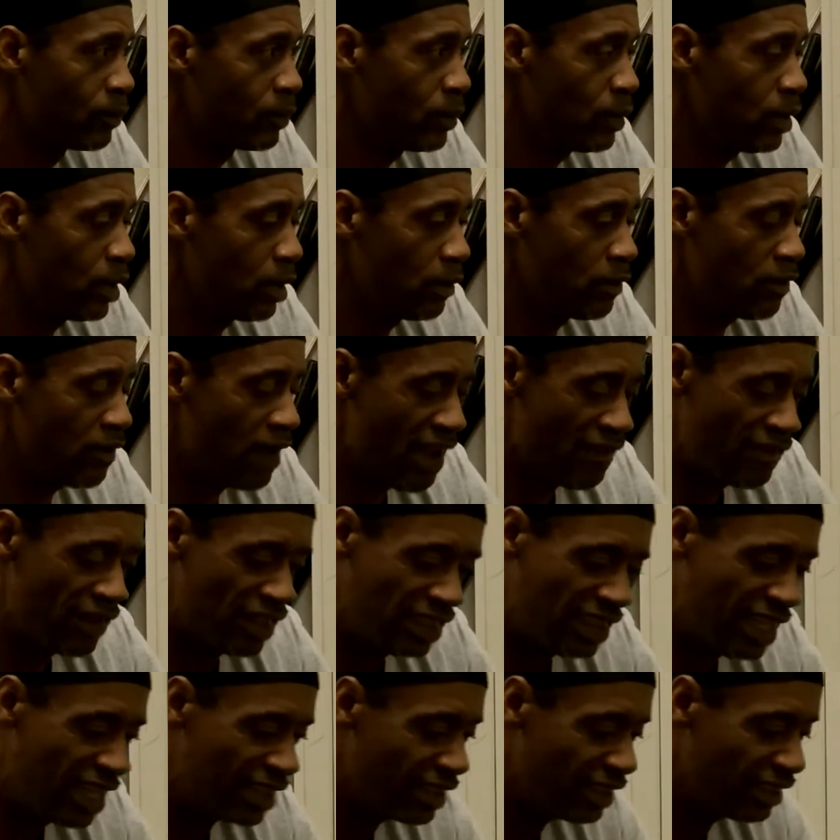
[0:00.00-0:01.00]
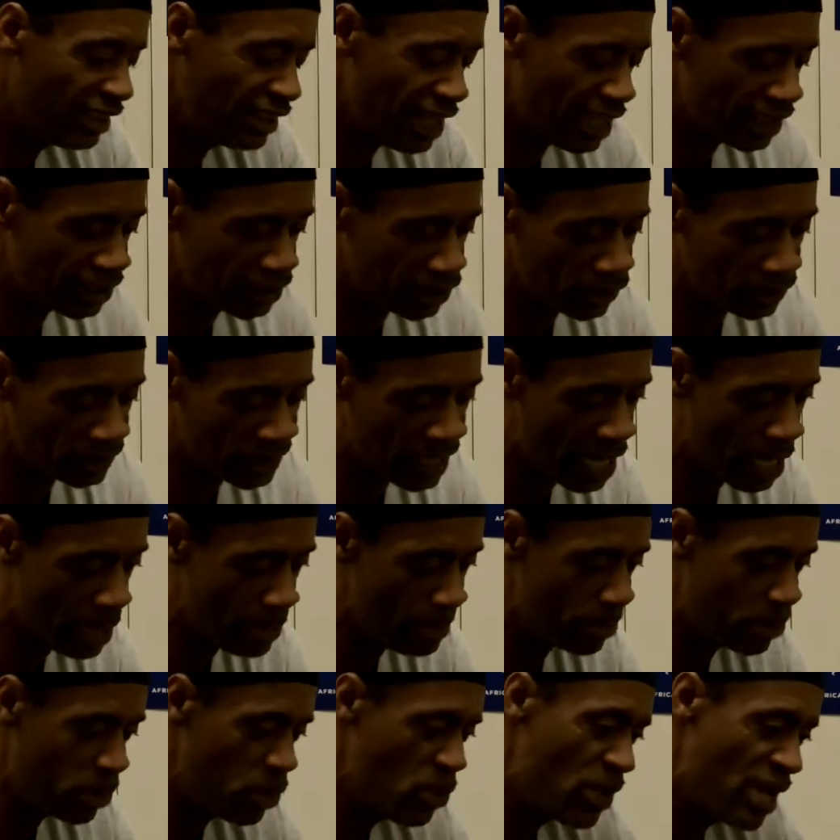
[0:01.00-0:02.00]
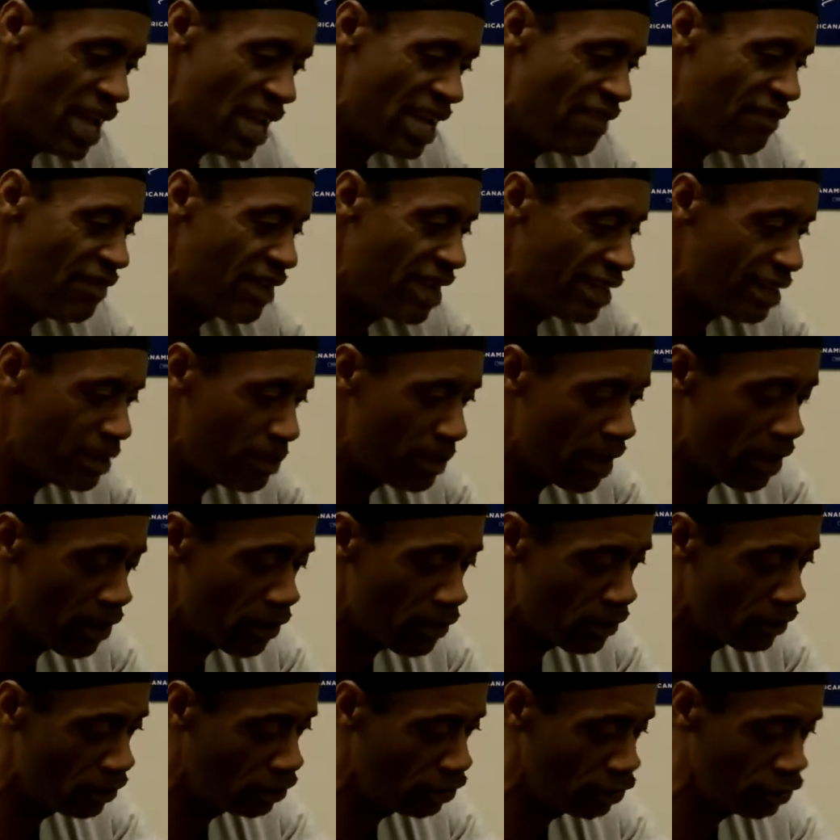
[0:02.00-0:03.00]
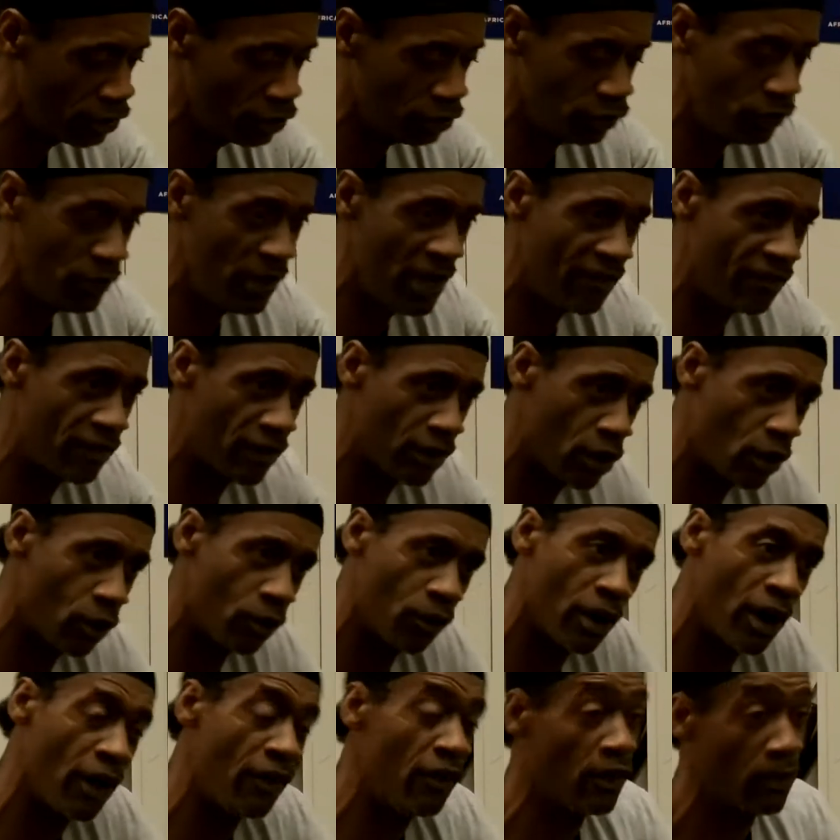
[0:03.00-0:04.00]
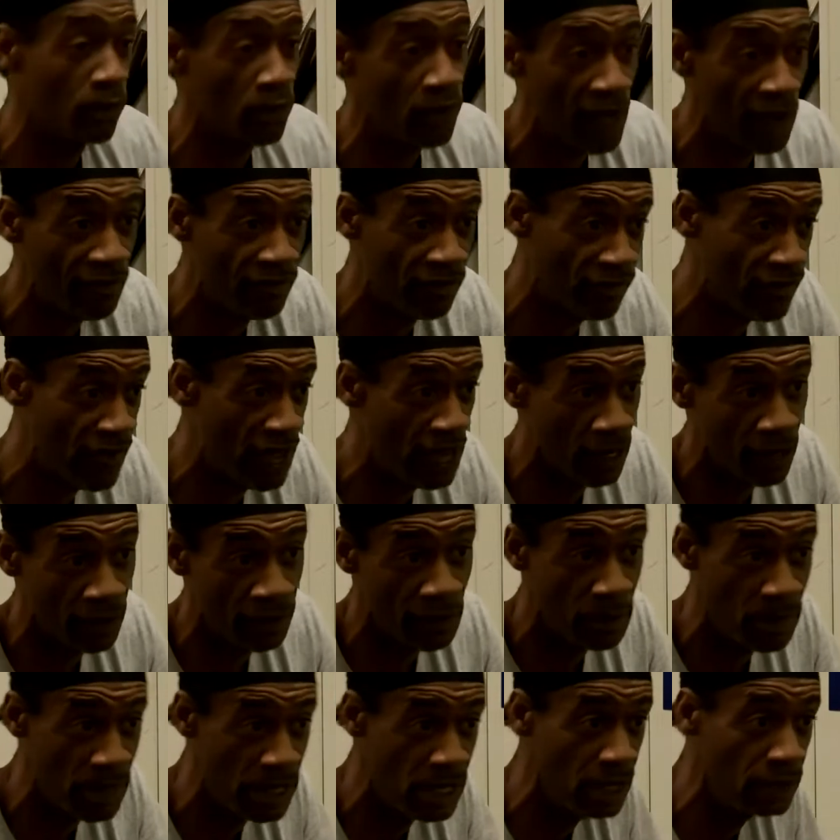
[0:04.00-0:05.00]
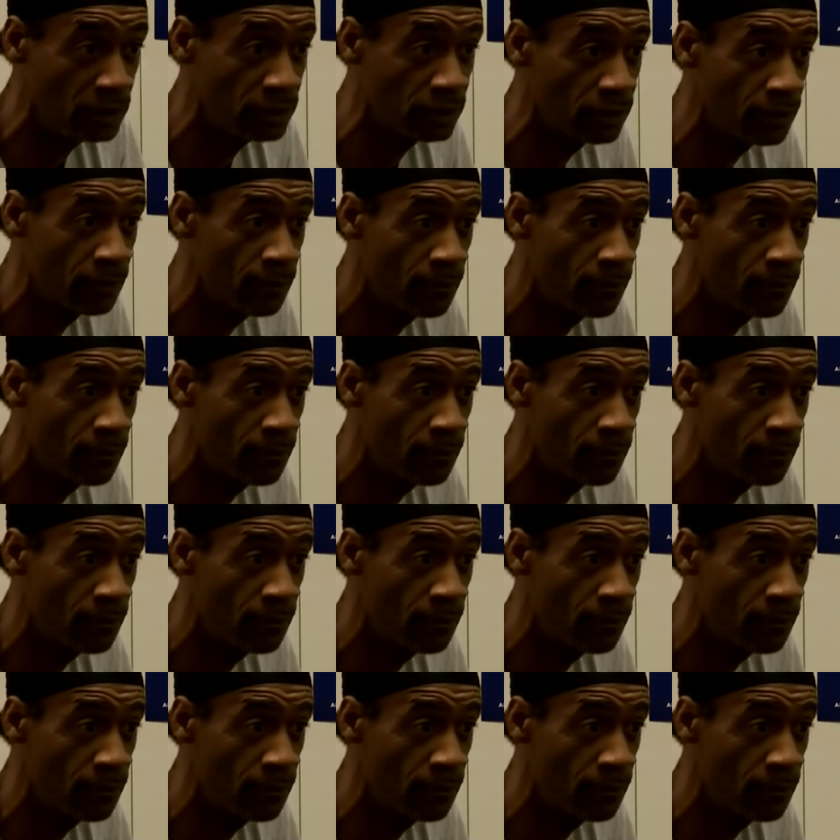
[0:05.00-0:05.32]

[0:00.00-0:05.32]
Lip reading: You know, you have it check to check so tight, you can't even get the medical insurance. You have to you have to find other means.